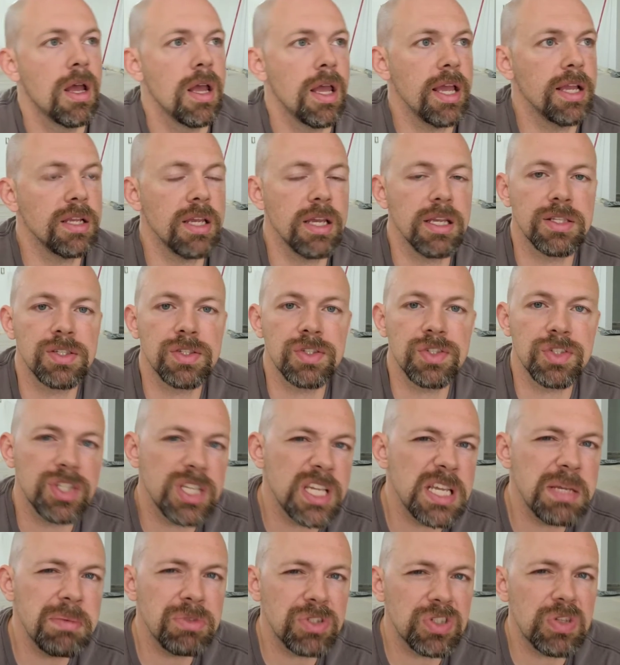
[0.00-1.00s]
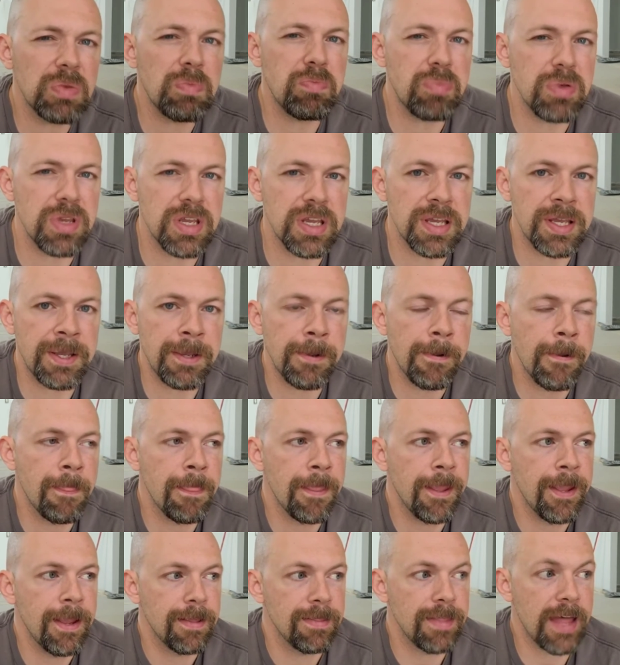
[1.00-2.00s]
It, it, seems to be
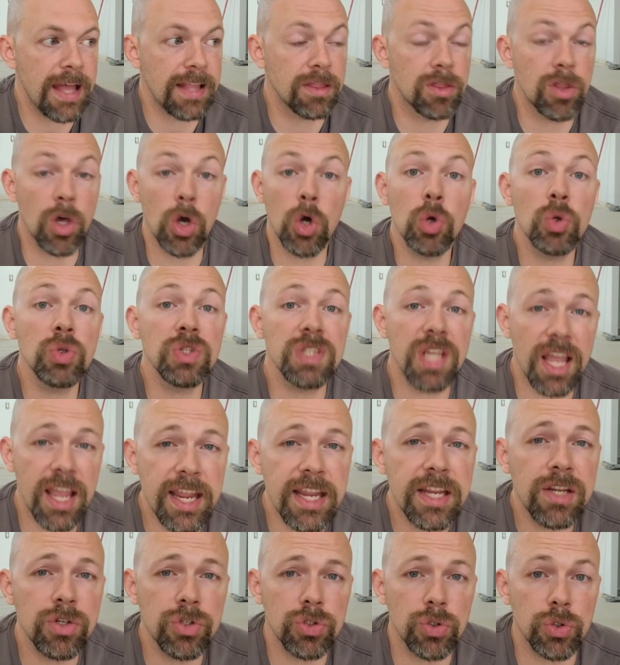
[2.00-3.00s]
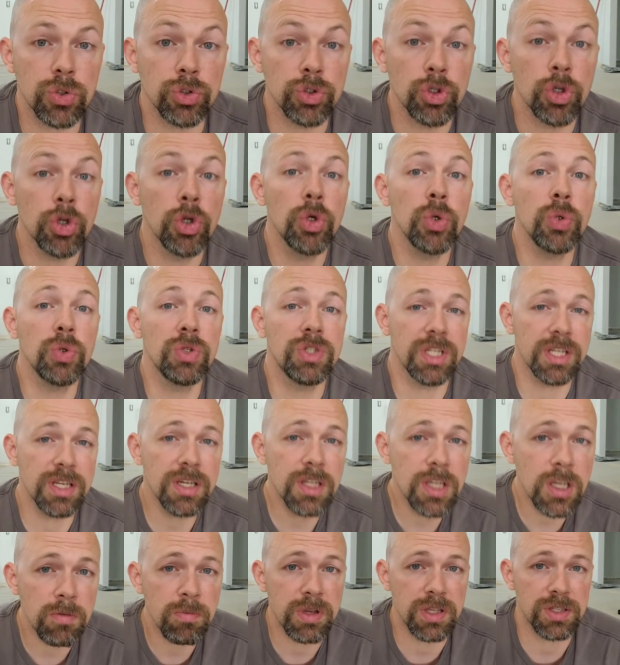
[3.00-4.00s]
that those angels who
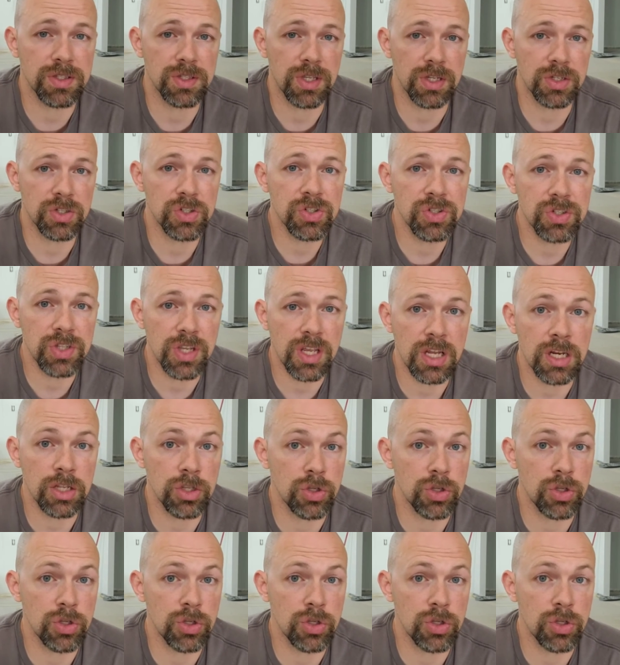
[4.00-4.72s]
did commit such sin,